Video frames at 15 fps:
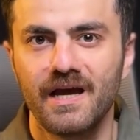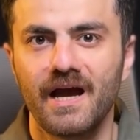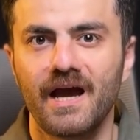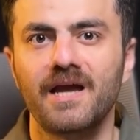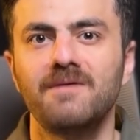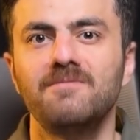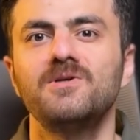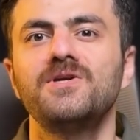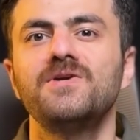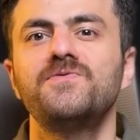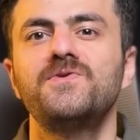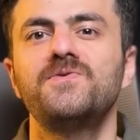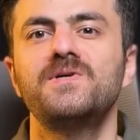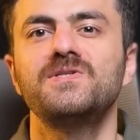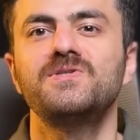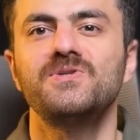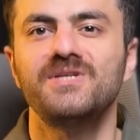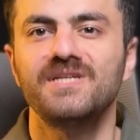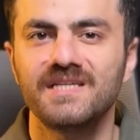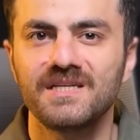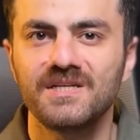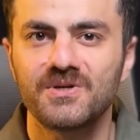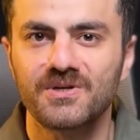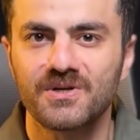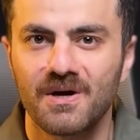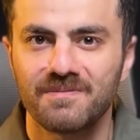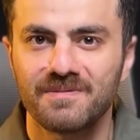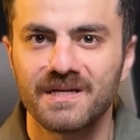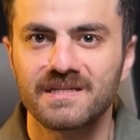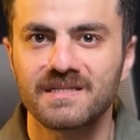I am looking forward to reading your
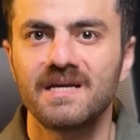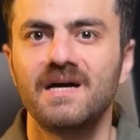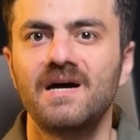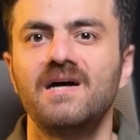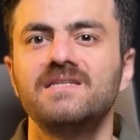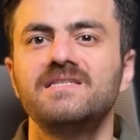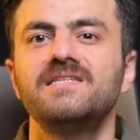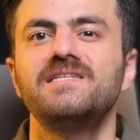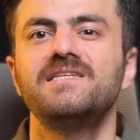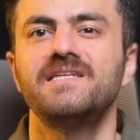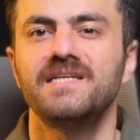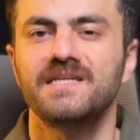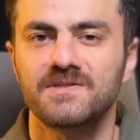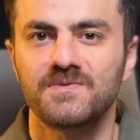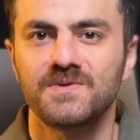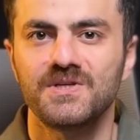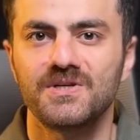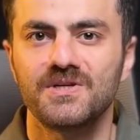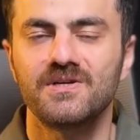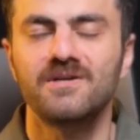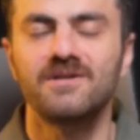comments. Until the next video,